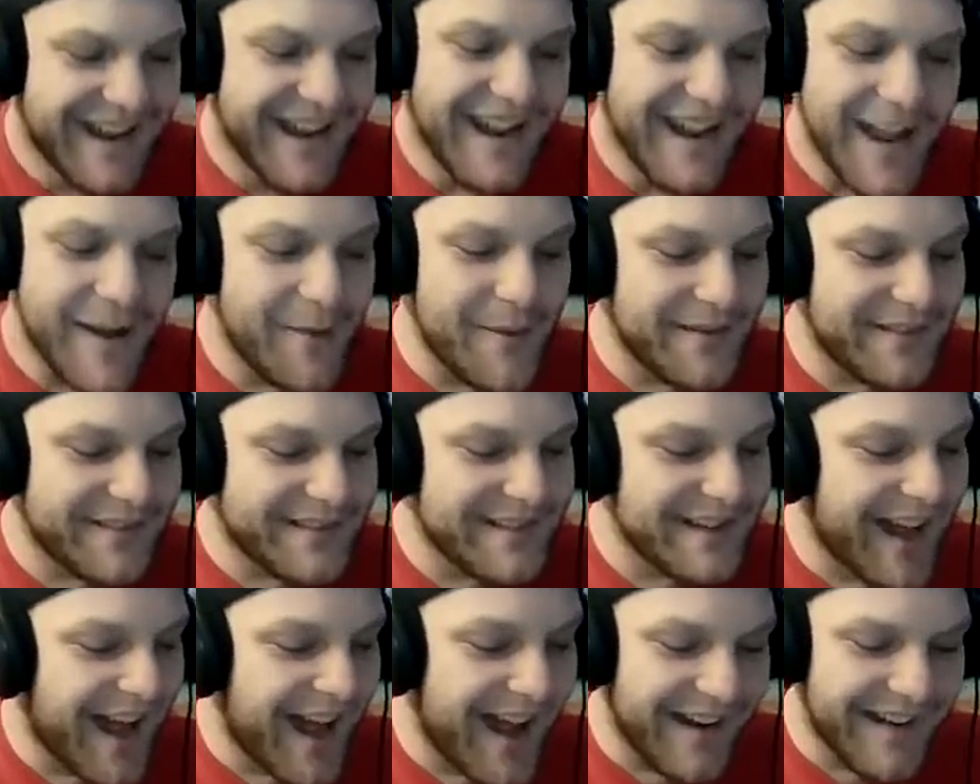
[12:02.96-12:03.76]
It was
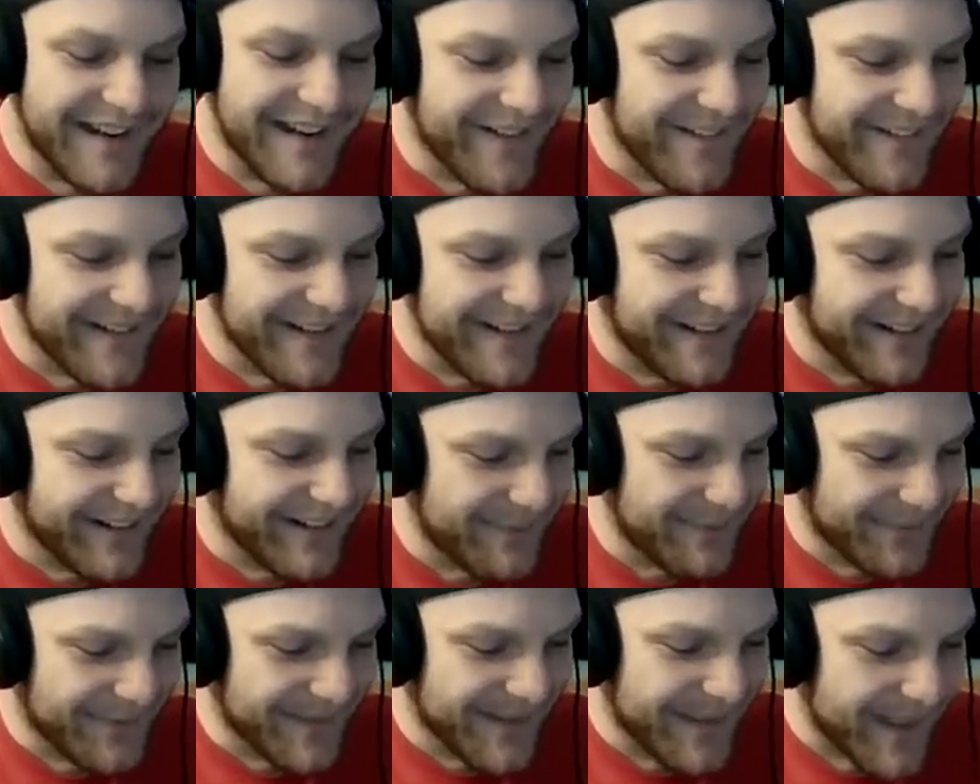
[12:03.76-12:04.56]
not going
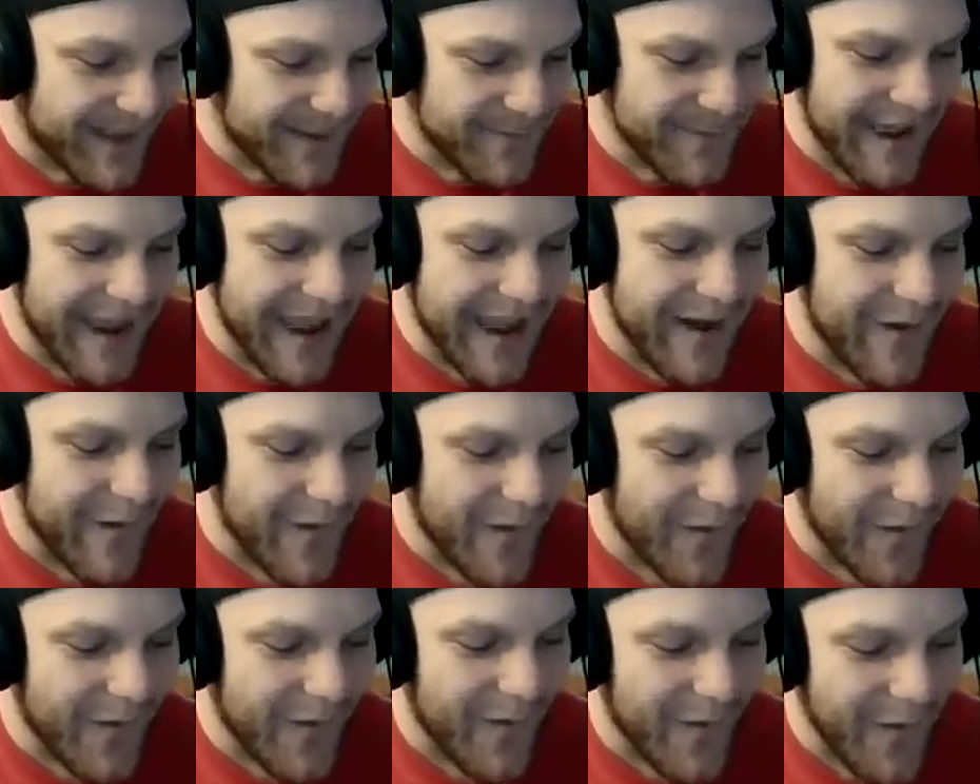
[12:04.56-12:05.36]
good for them at
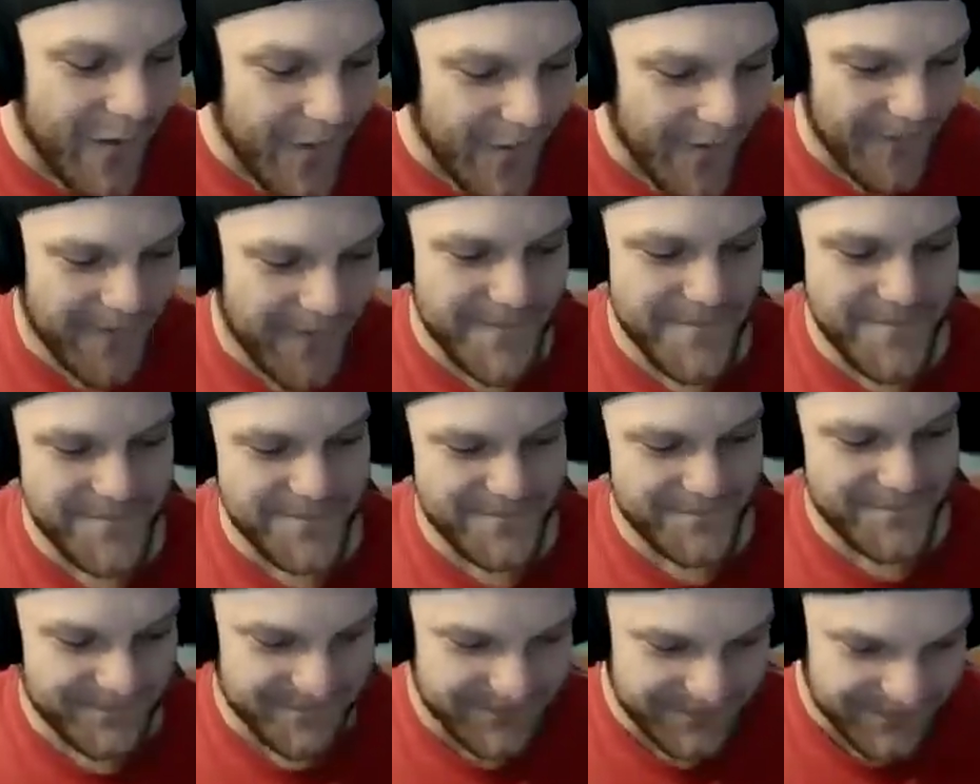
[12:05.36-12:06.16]
all.
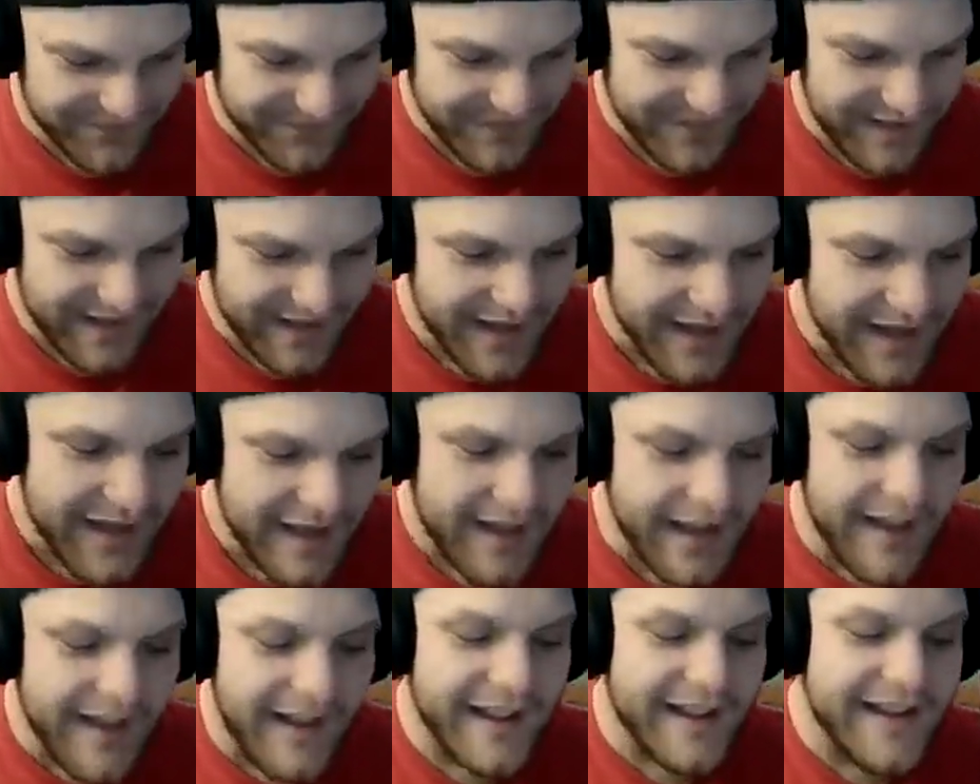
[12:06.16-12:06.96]

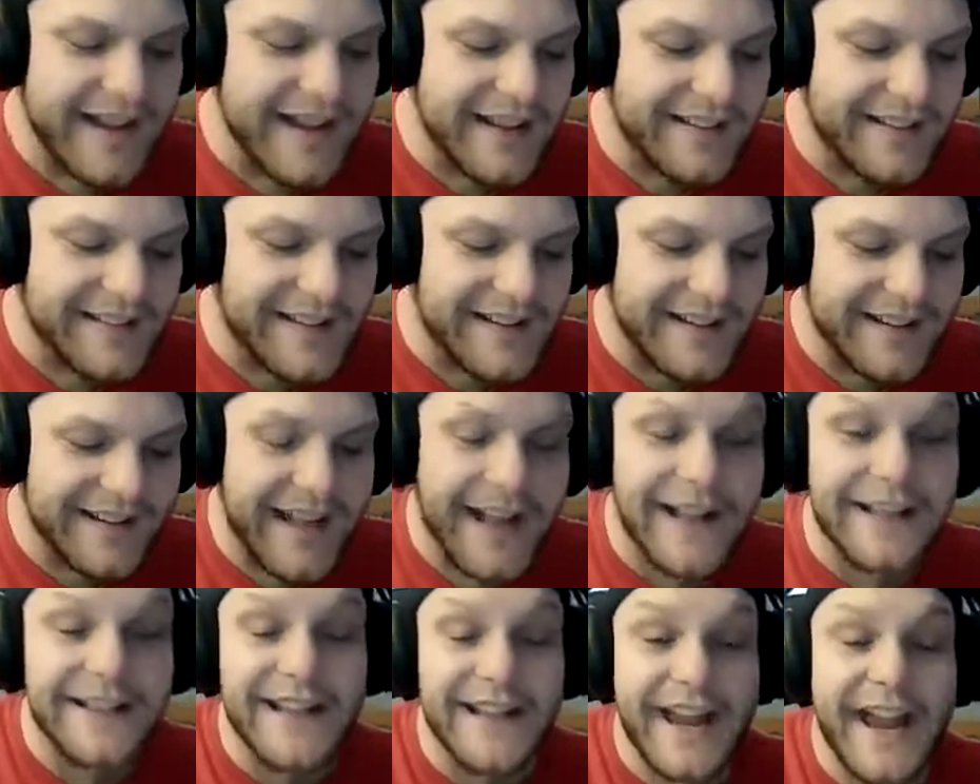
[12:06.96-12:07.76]
Easy and
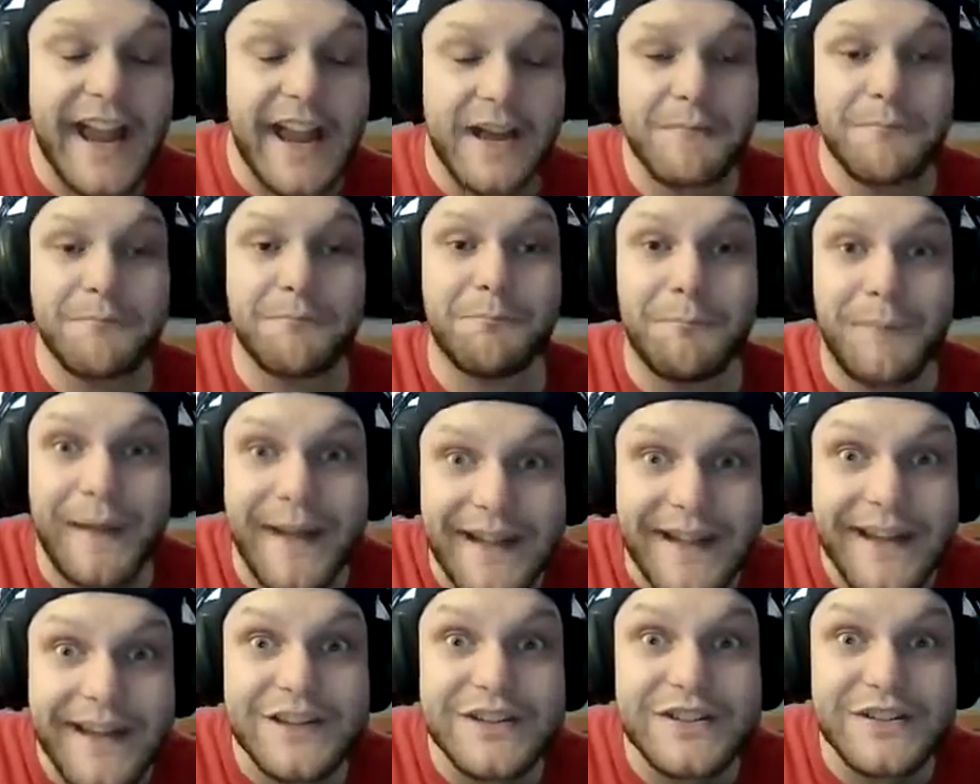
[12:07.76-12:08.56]
Kellyanne
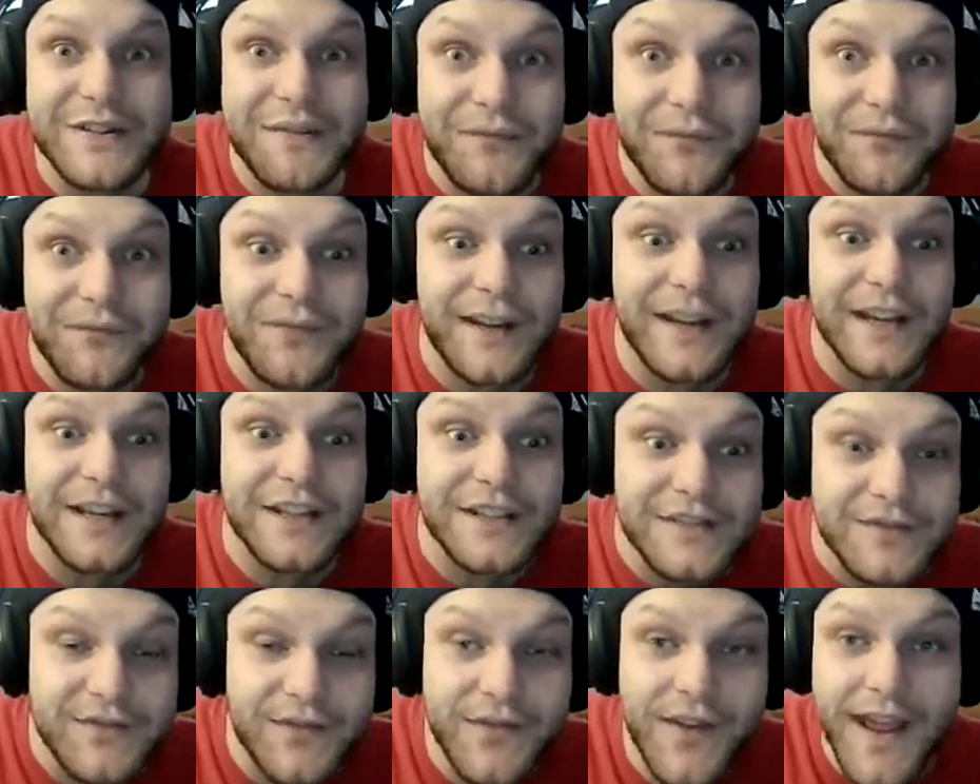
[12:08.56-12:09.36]
managed to
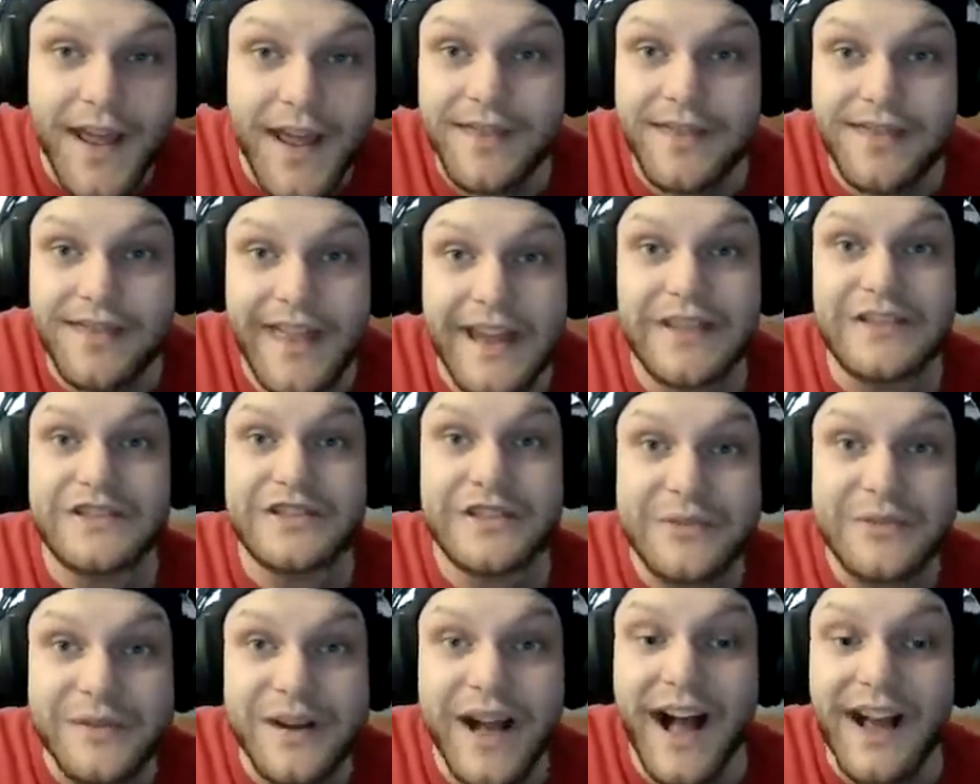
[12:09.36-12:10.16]
finish fifth. They
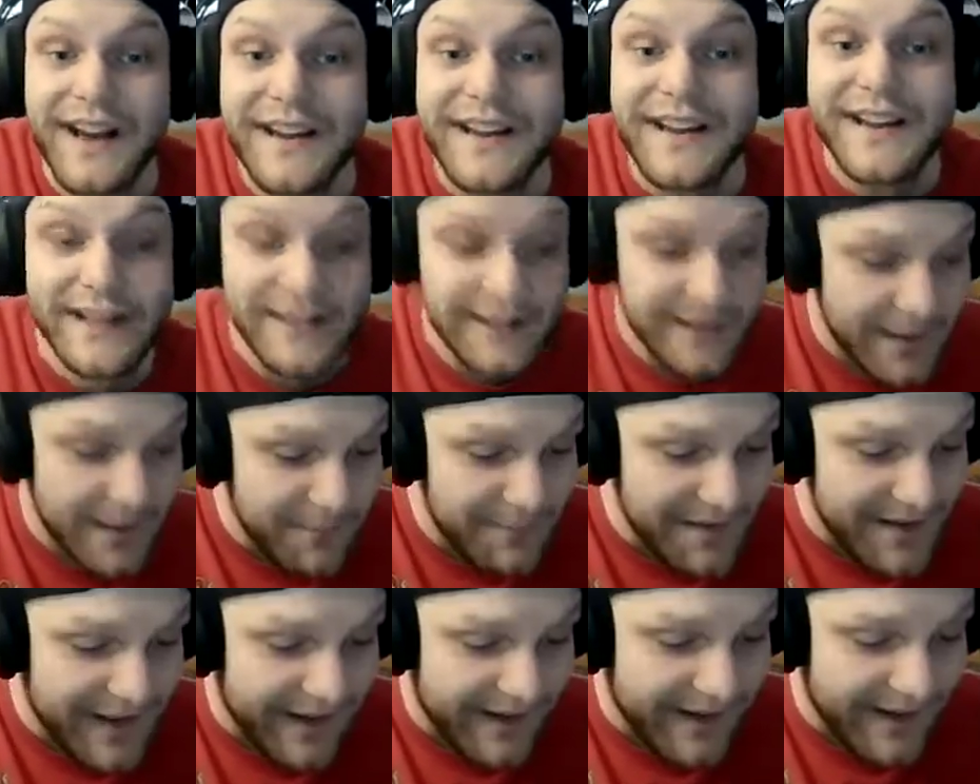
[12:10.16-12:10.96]
do not get
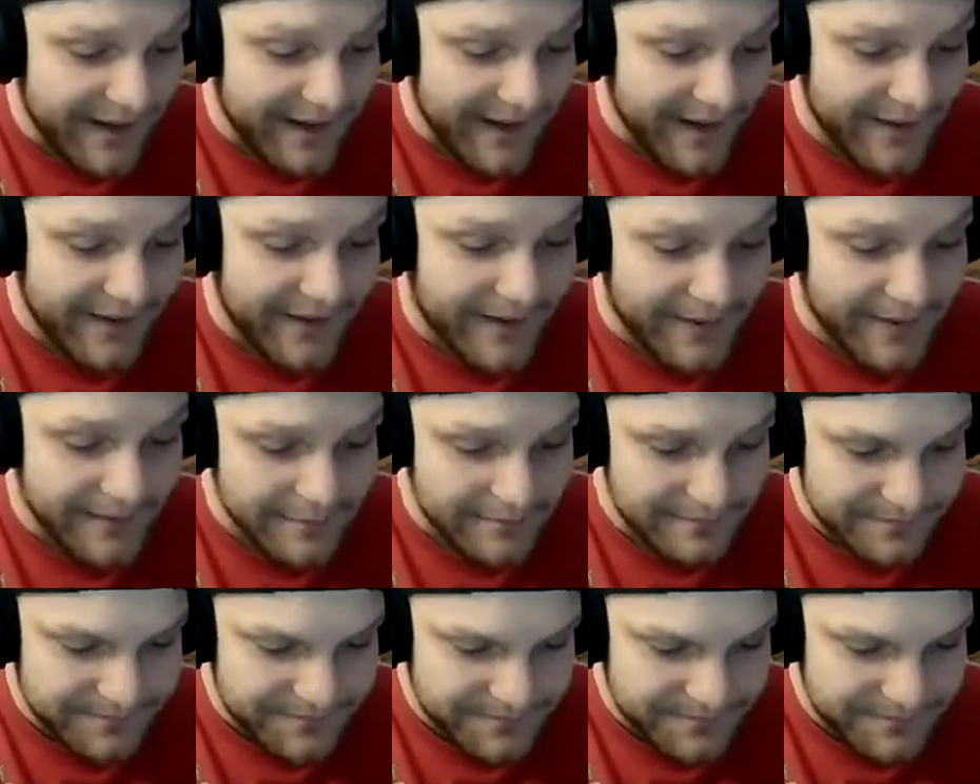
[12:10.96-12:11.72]
eliminated here.